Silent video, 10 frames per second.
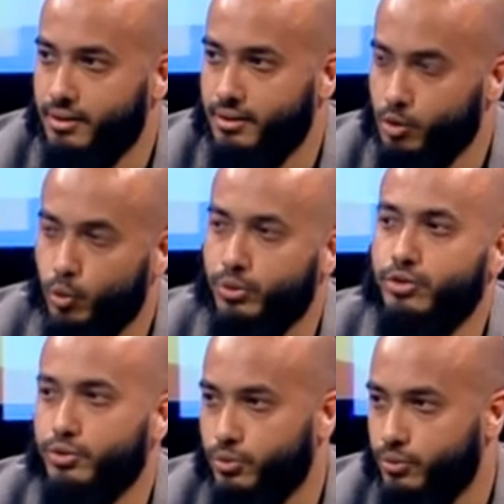going
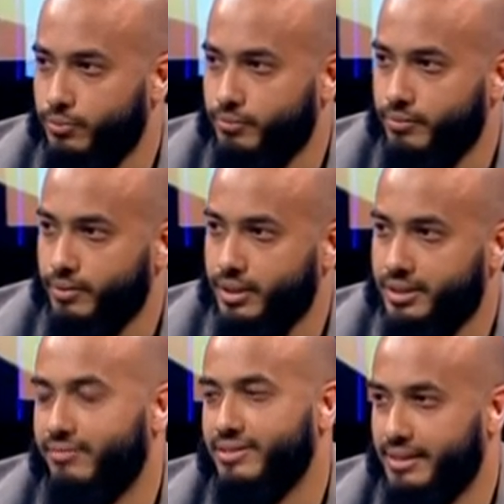to a
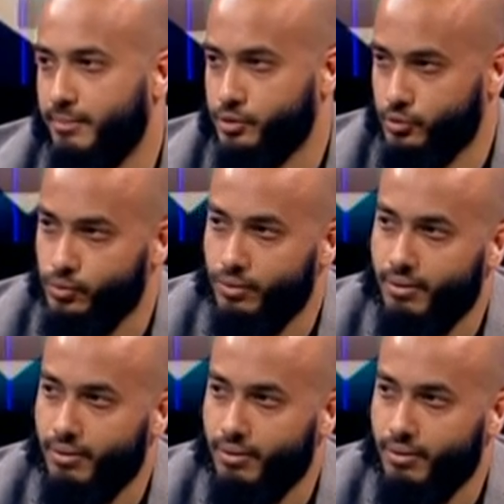deaf Islamic school.